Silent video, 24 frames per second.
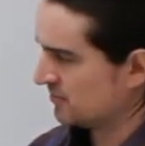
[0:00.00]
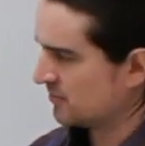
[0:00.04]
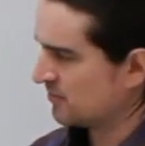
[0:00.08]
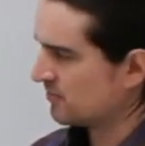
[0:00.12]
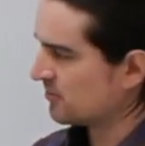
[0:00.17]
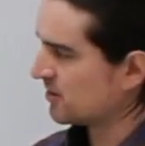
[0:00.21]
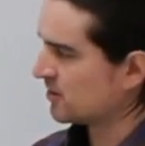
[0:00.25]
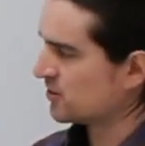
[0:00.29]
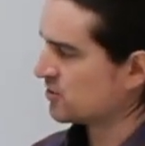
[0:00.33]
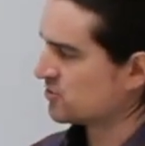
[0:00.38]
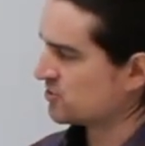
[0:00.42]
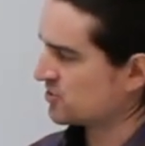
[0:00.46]
we're
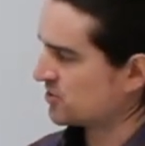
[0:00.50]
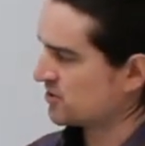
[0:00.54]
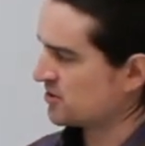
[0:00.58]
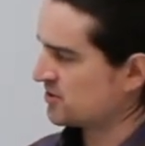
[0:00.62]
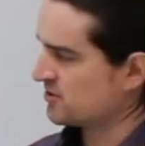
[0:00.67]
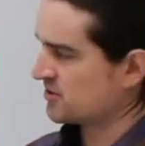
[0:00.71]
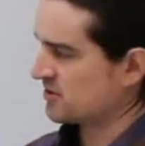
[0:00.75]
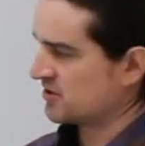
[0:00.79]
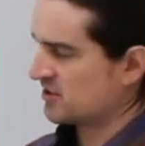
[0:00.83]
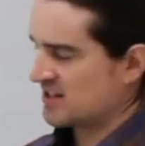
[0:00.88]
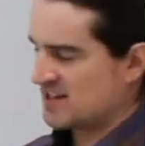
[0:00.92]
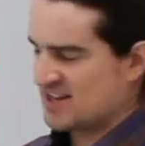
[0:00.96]
going to show
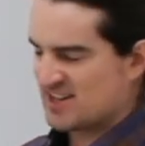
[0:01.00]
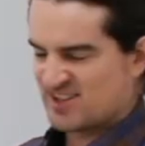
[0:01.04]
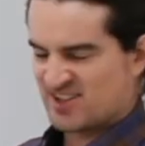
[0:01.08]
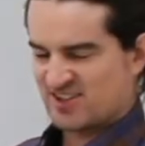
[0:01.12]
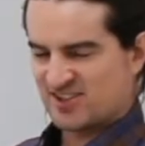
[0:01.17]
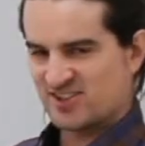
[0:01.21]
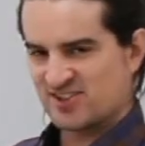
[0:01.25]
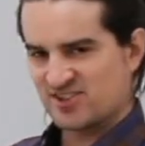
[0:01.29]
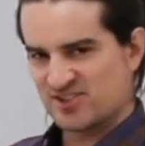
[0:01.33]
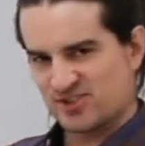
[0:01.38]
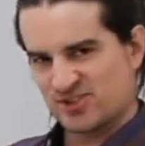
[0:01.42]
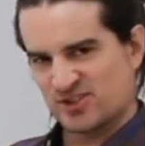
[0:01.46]
you in class
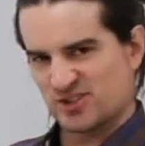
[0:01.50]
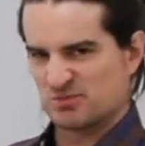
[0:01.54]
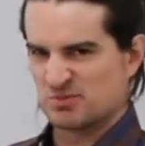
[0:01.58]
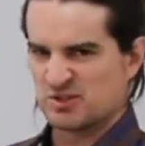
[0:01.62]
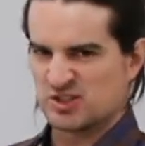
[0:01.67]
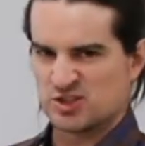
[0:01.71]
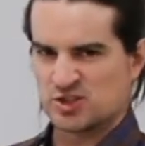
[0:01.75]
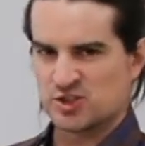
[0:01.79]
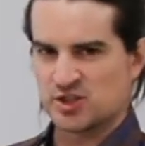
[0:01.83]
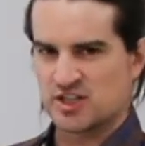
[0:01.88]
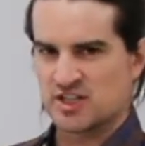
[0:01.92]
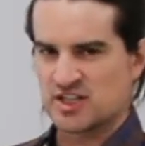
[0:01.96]
because it's a little
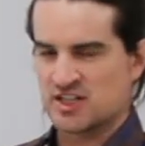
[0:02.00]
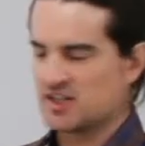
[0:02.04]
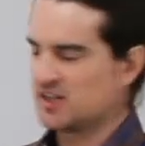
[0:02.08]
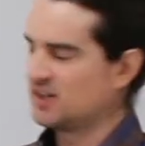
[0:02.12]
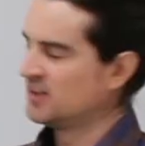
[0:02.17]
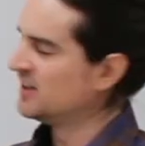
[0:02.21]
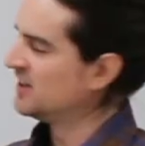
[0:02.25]
bit tricky,